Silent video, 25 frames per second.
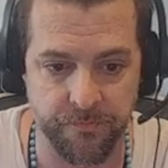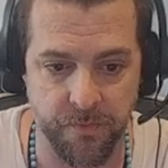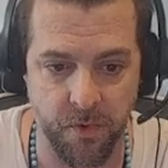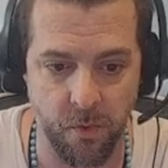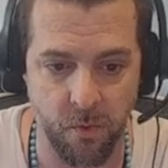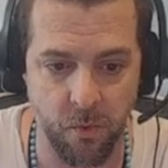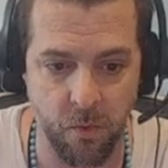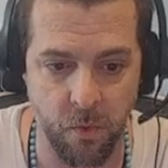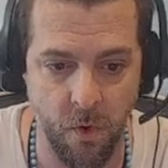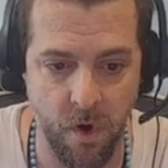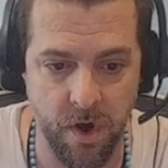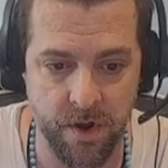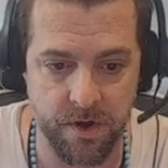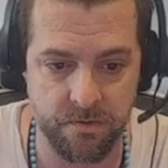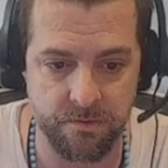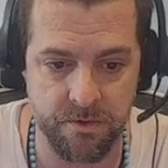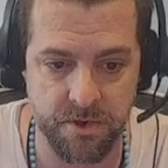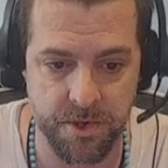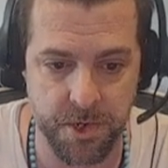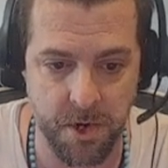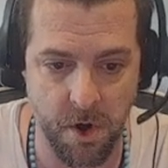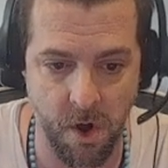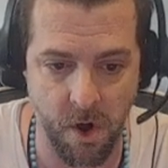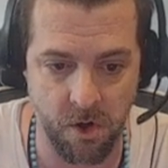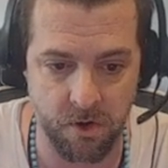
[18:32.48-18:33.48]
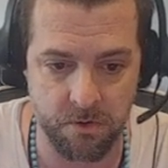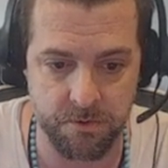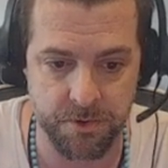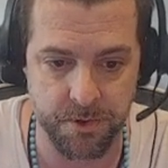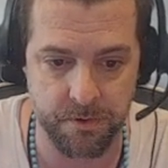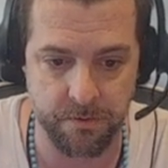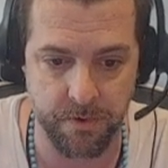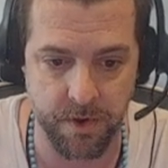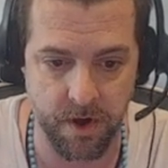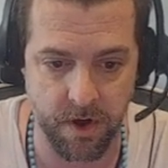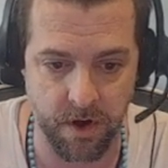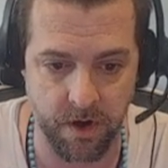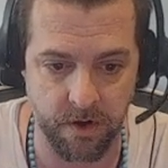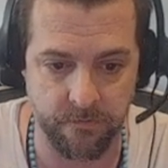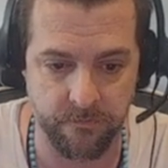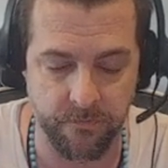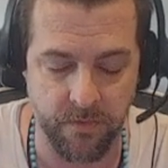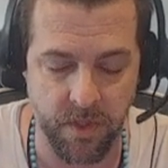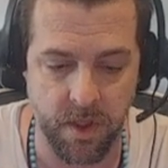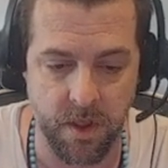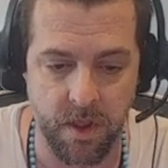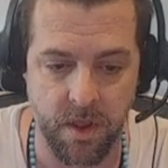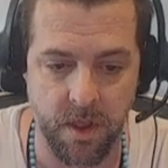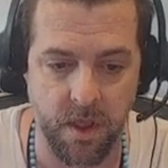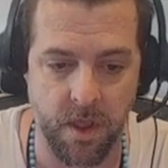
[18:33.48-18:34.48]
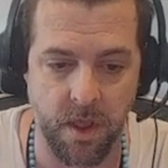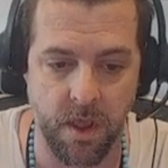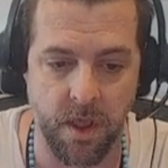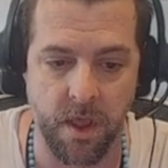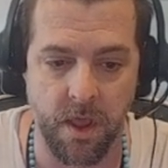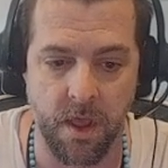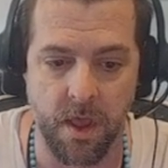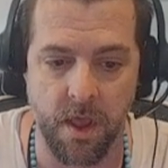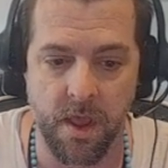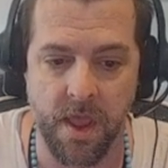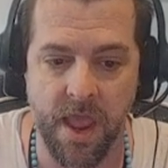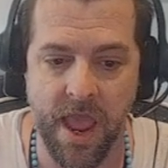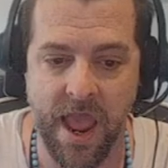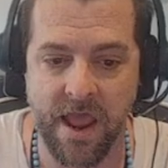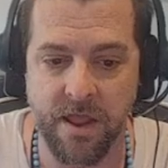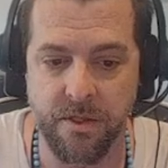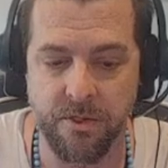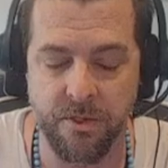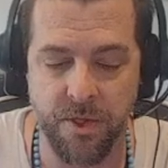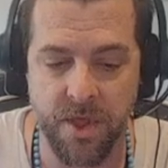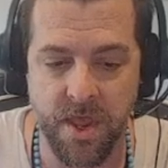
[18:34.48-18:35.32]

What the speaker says: one of these columns of air. And